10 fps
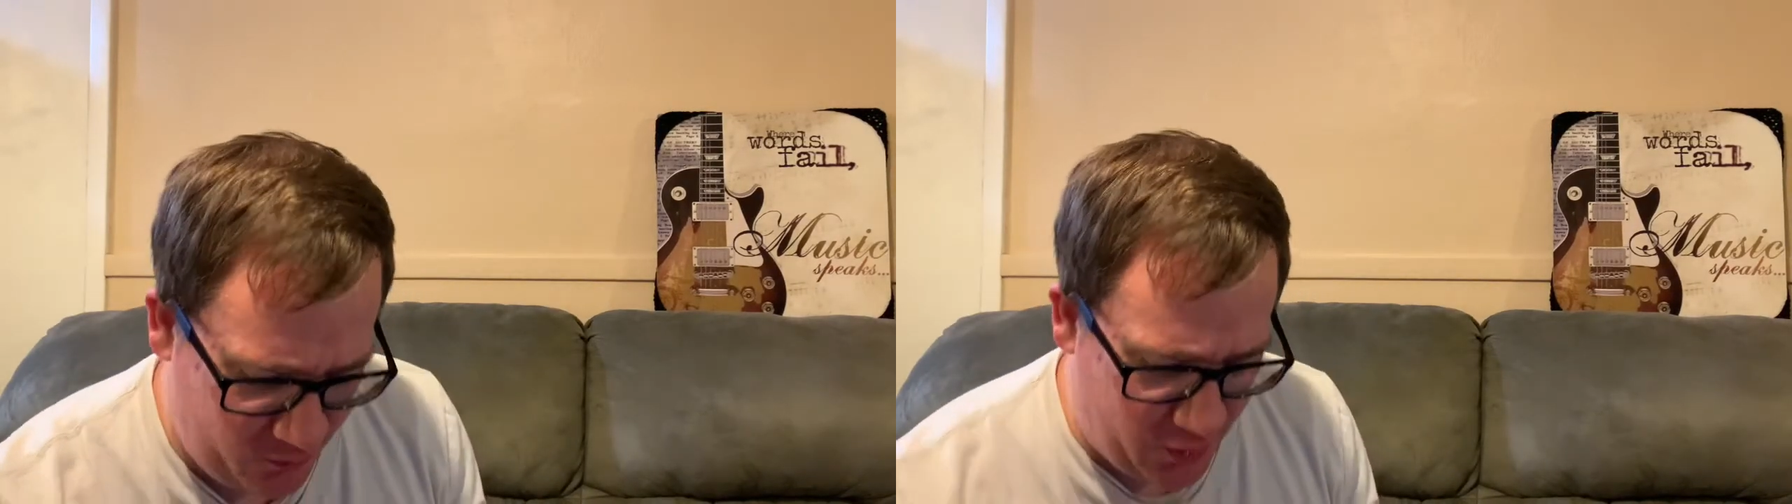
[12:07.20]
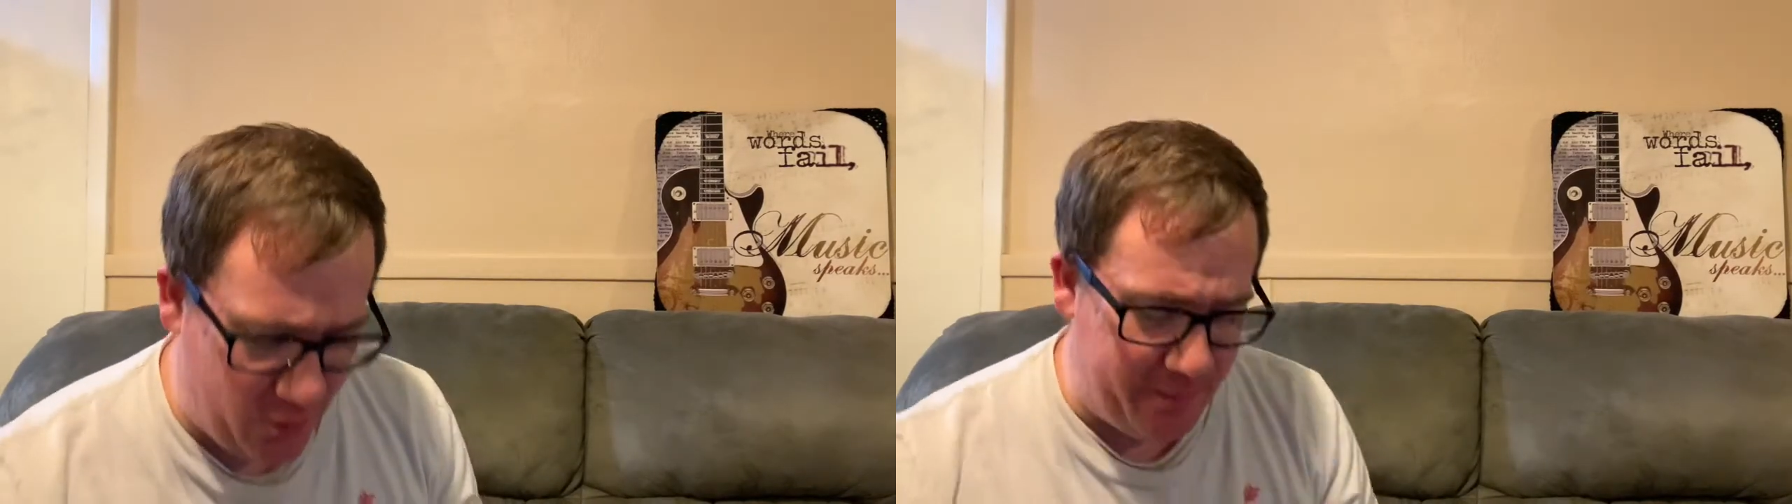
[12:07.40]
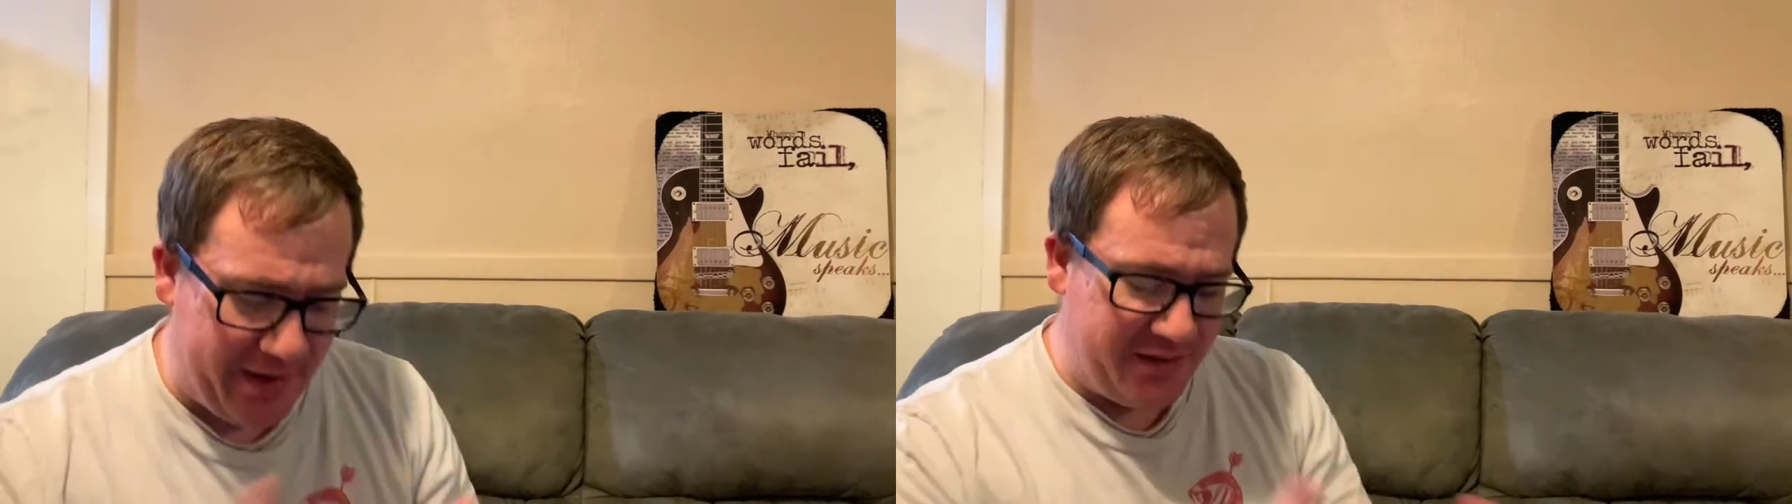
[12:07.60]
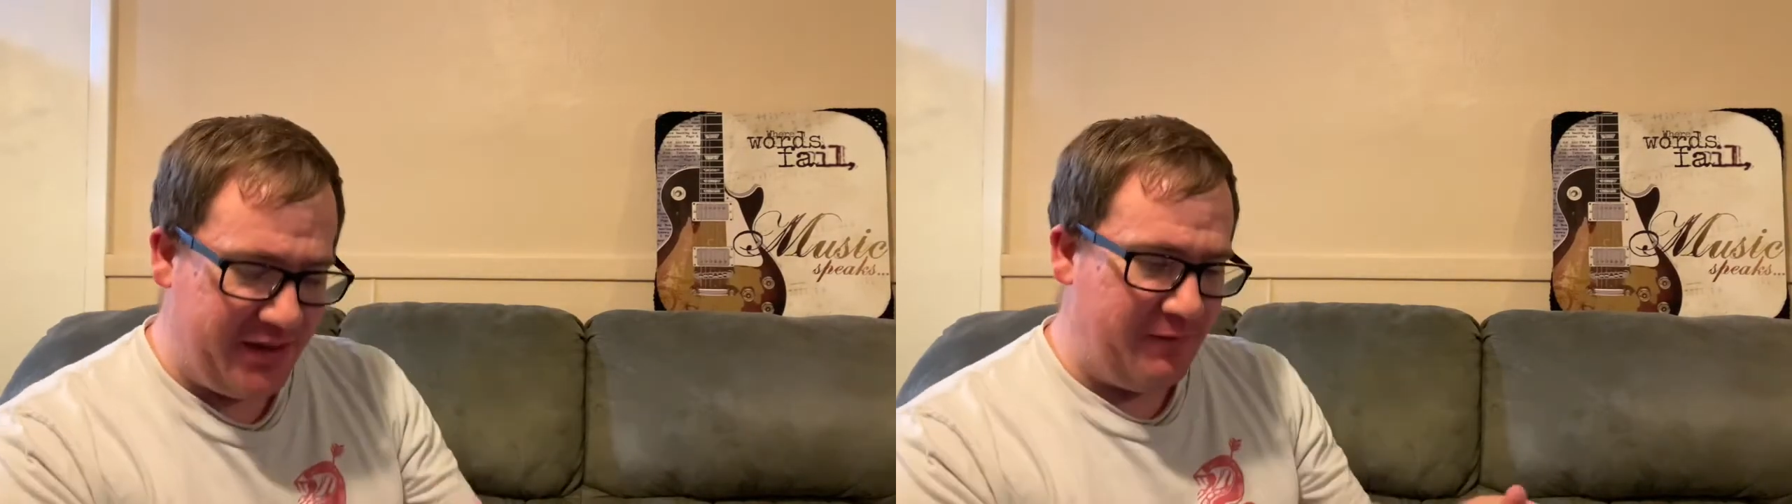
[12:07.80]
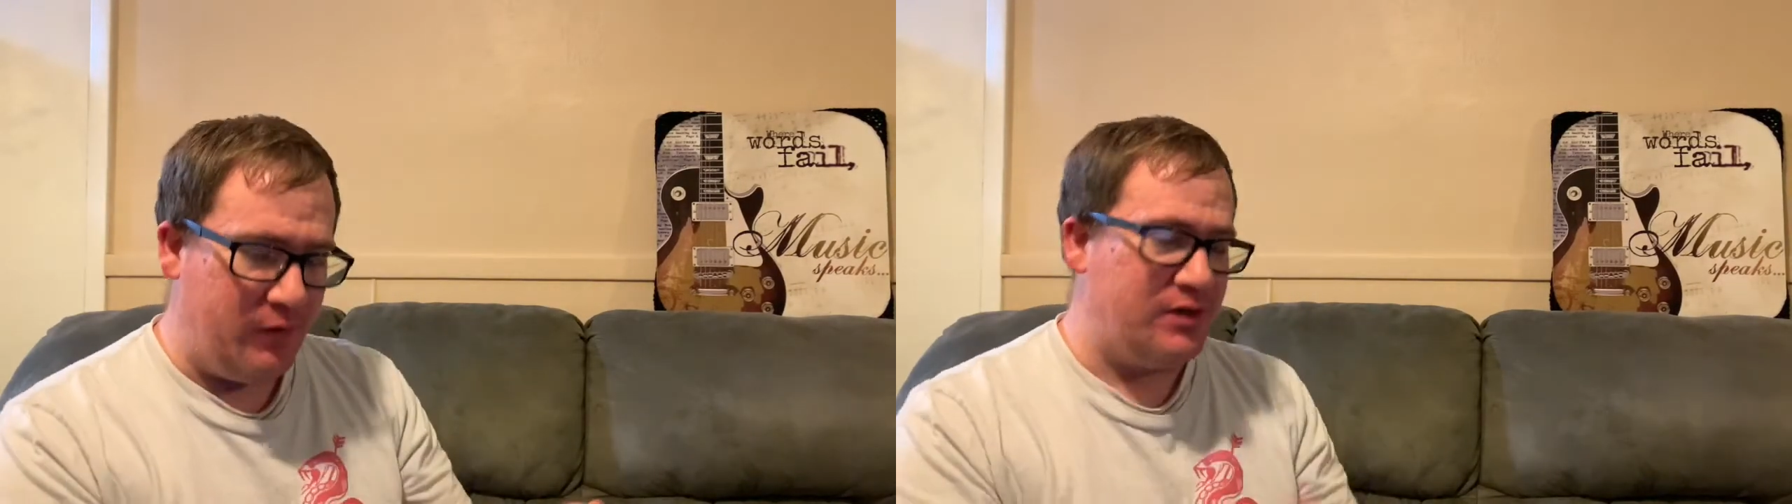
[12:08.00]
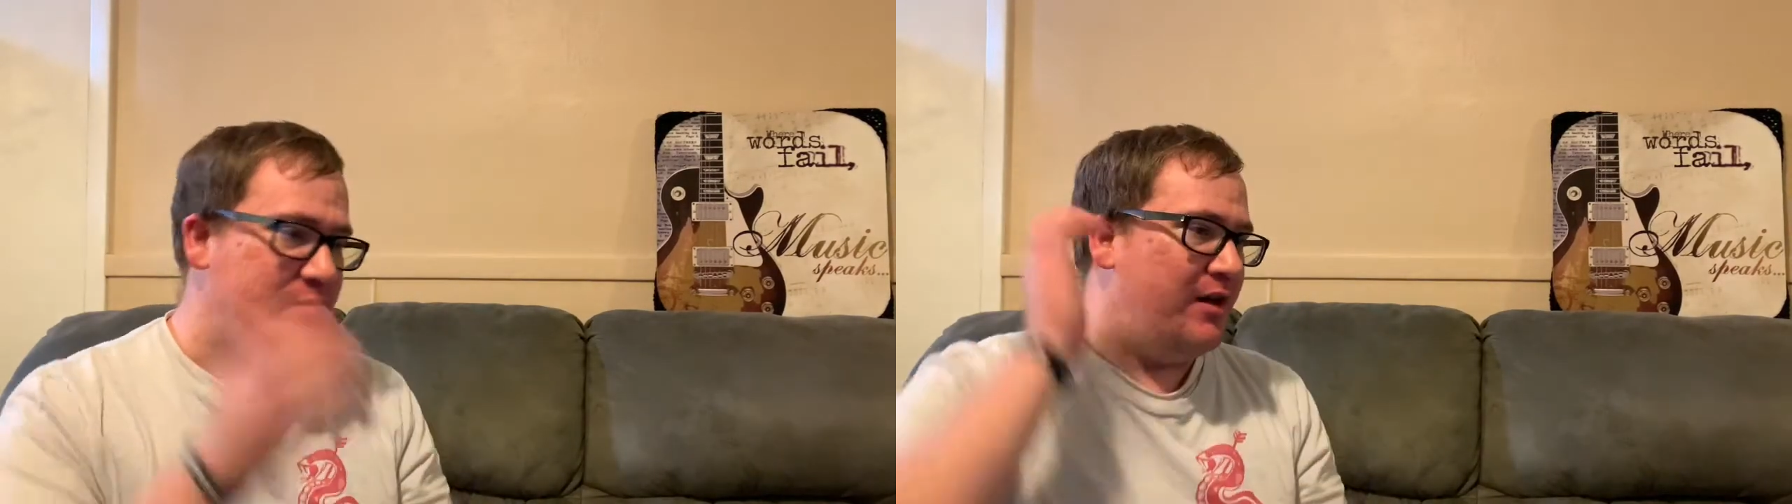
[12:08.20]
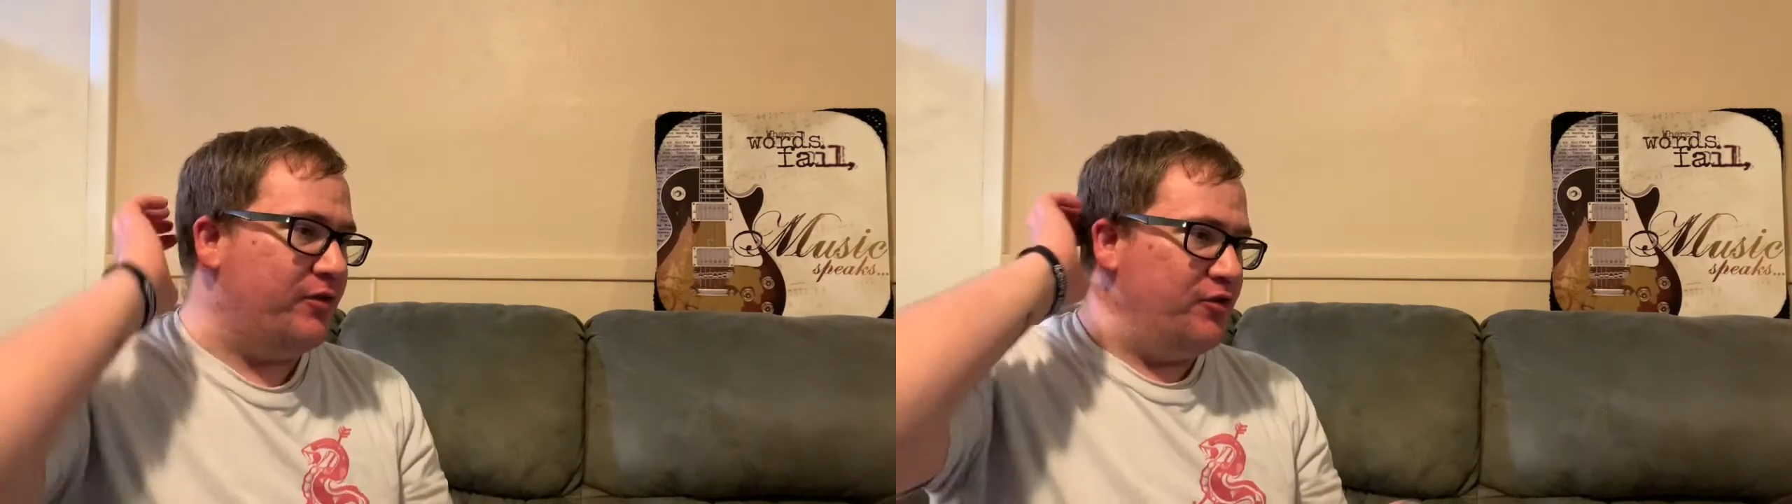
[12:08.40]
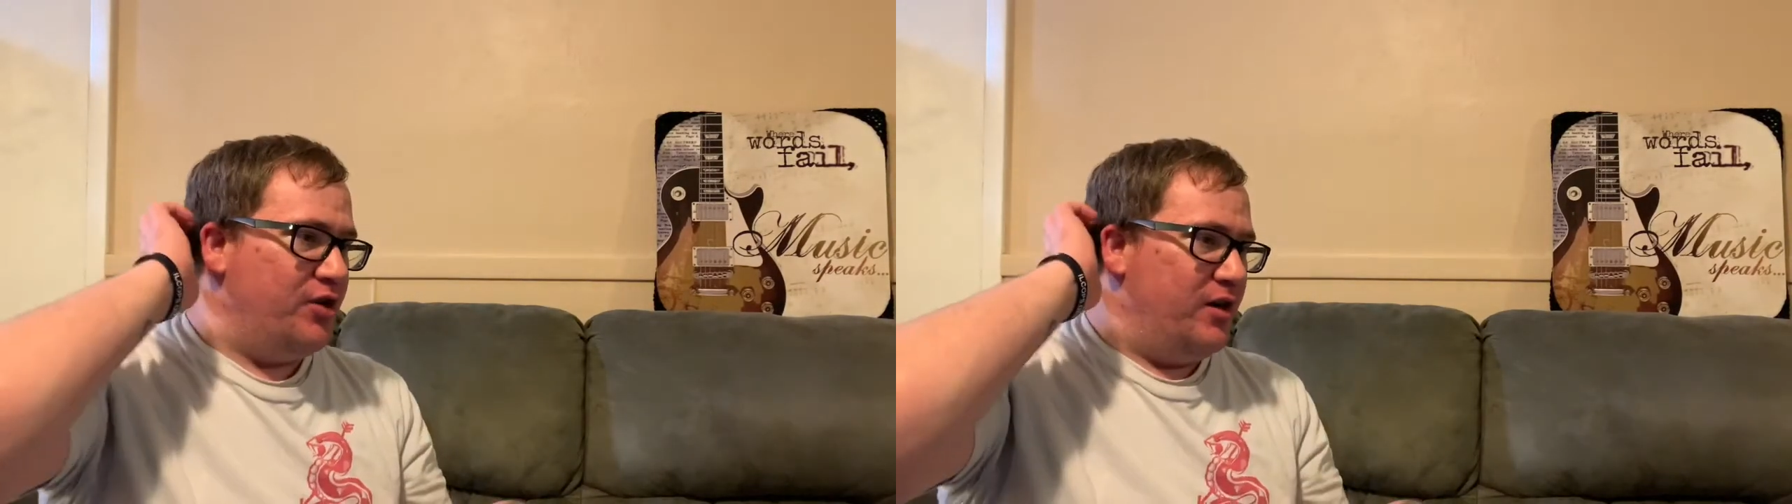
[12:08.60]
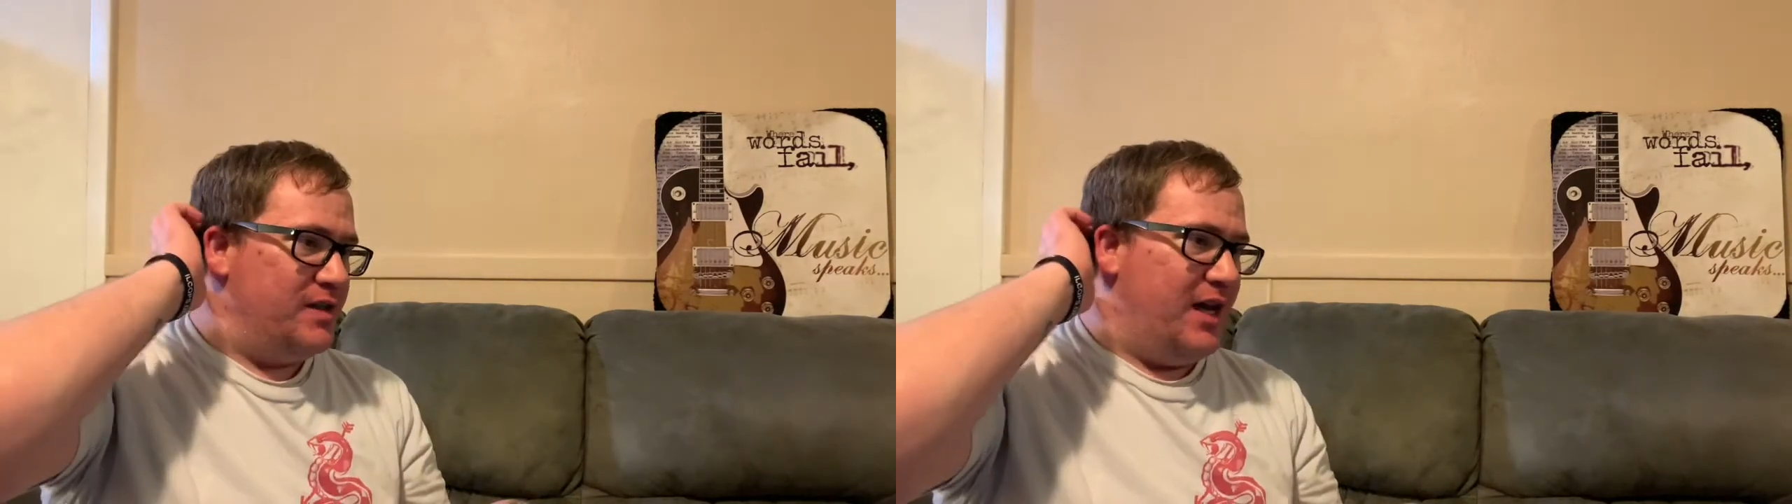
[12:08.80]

going back to that verse about the drugs,